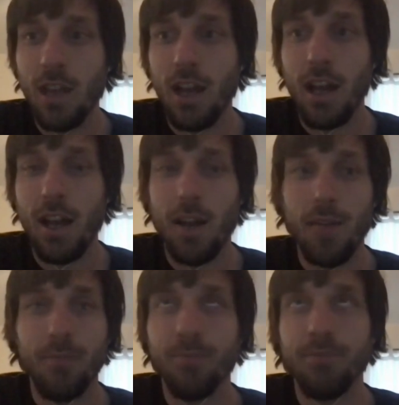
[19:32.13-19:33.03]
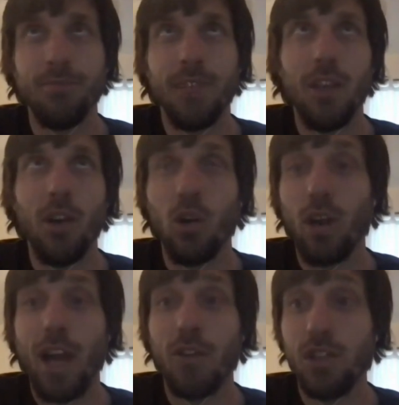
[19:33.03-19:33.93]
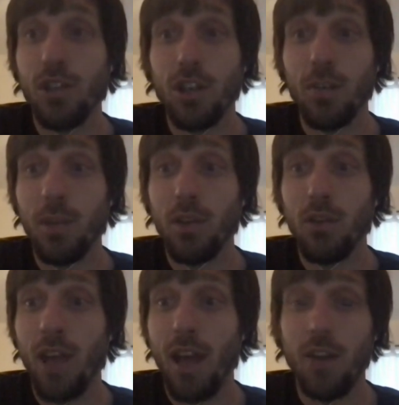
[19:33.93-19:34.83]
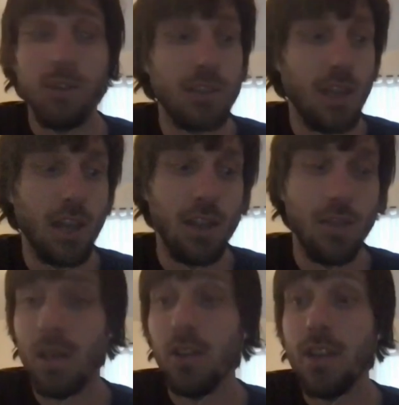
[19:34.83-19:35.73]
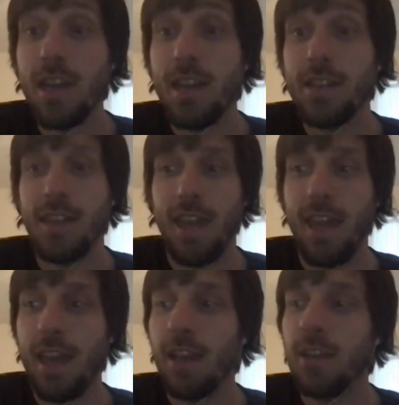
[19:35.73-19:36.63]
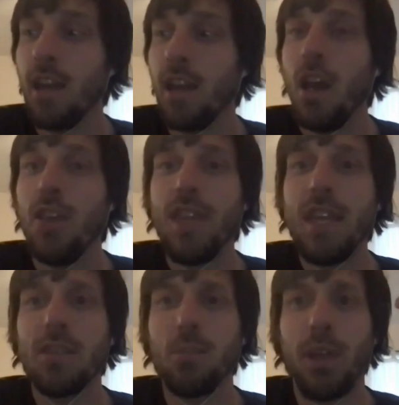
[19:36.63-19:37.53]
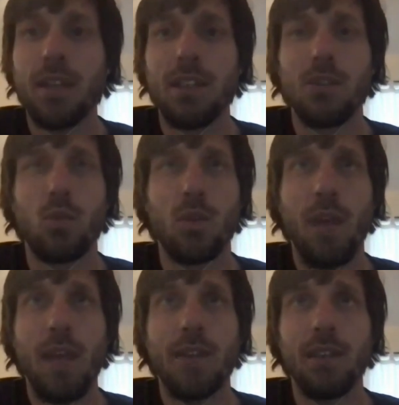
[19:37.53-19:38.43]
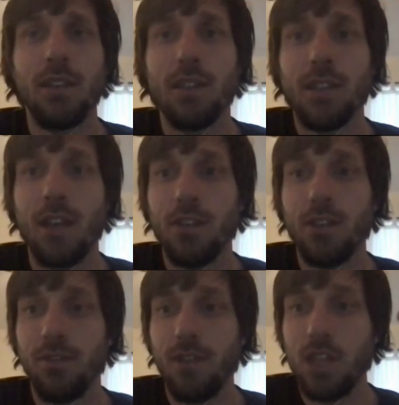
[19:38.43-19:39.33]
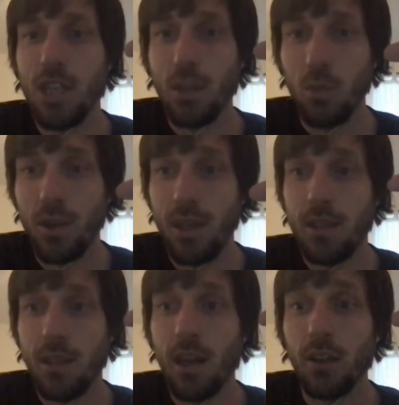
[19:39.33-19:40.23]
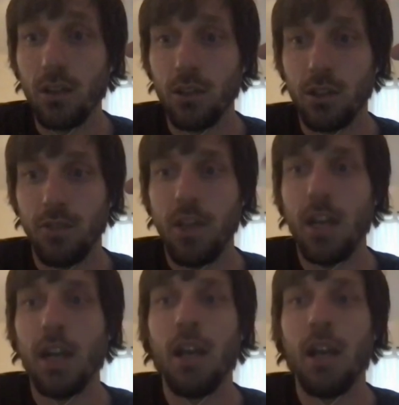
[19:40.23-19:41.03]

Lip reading: around Europe and around the Middle East, and these places were basically self-sufficient within their little sphere.